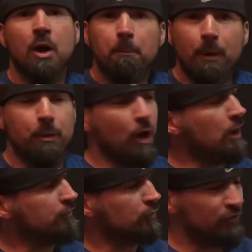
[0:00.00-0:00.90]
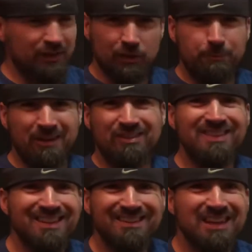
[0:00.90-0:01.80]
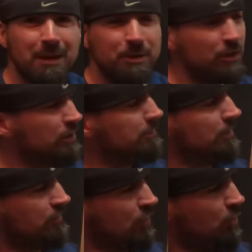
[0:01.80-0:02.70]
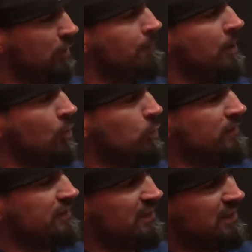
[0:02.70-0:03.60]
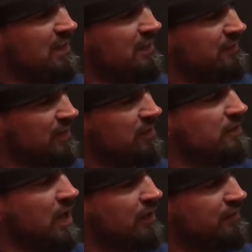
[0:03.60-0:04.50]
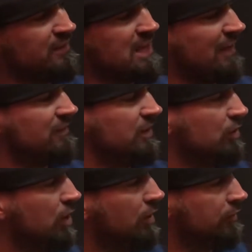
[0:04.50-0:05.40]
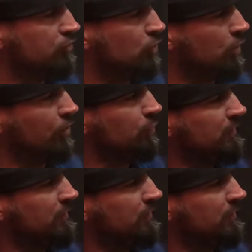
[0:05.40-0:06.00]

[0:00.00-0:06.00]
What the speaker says: But we also see, especially this time of year in Minnesota, we see geese and ducks nesting along the shores.